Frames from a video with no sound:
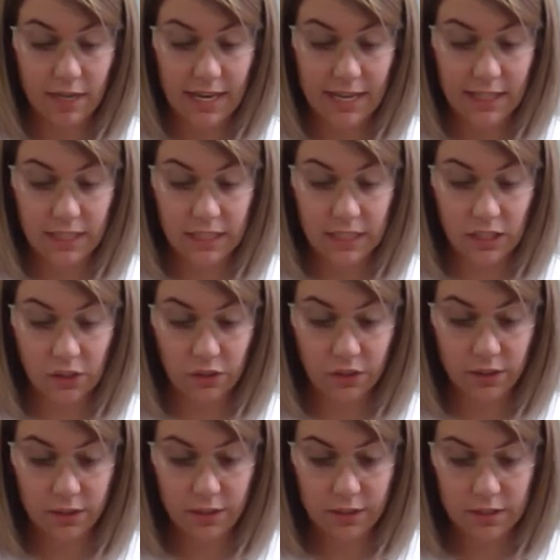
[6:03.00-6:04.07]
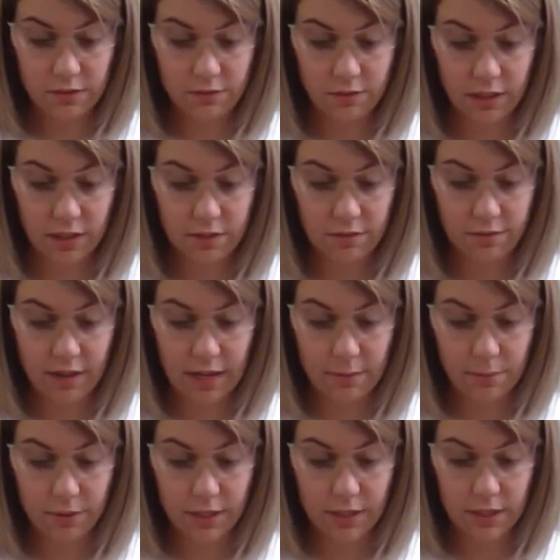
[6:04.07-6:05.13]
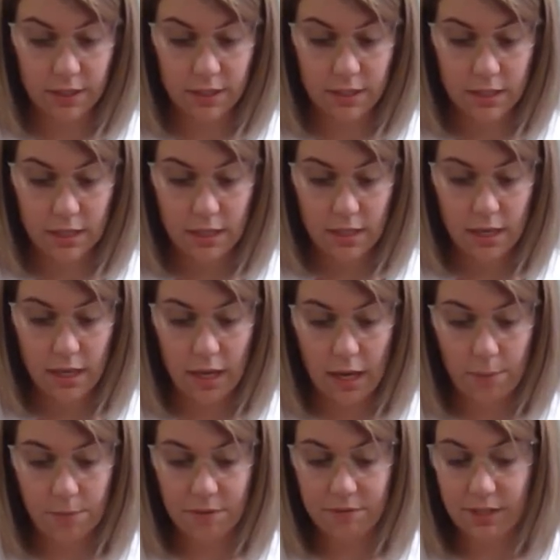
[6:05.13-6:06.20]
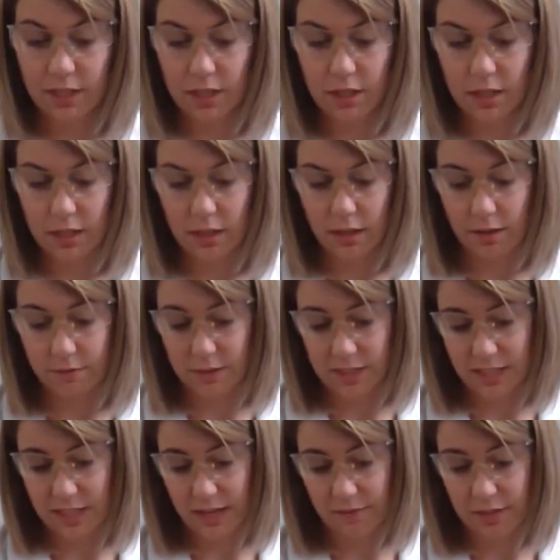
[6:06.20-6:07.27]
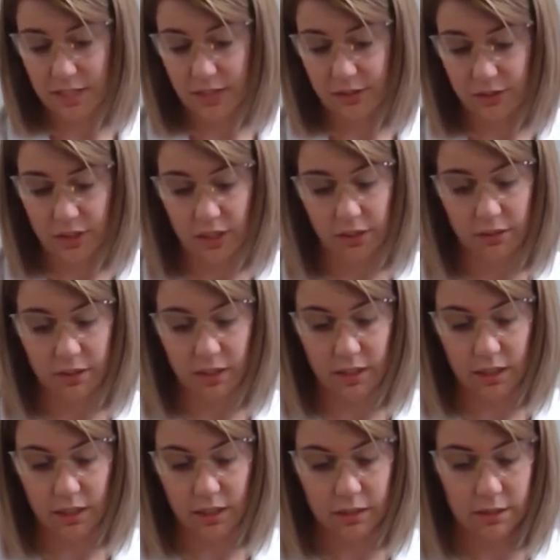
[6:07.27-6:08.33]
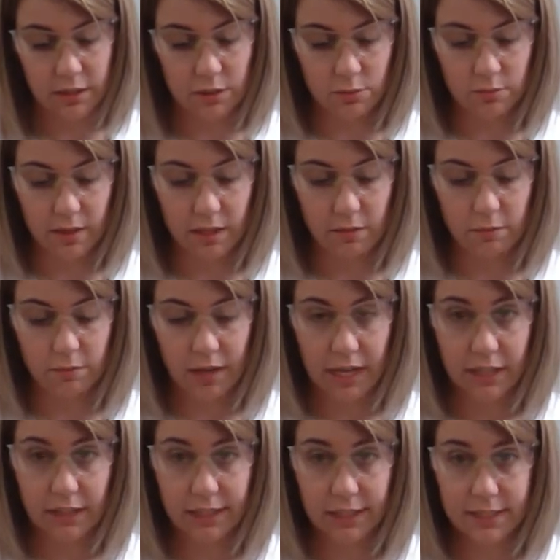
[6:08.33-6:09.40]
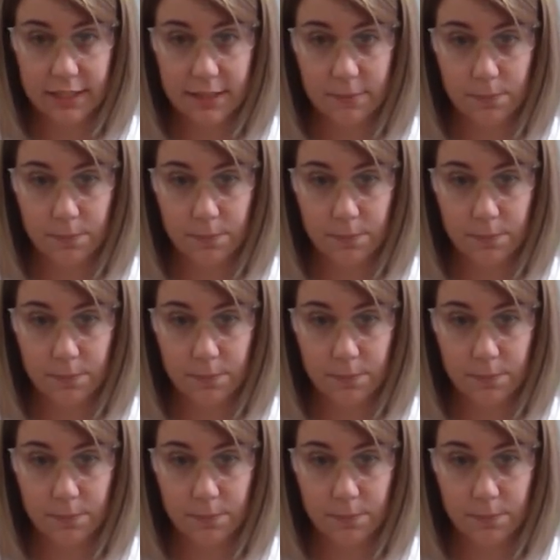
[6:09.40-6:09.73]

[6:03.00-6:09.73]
red color. It's very vibrant. If anything, if it's going to have another color in it, it is red violet.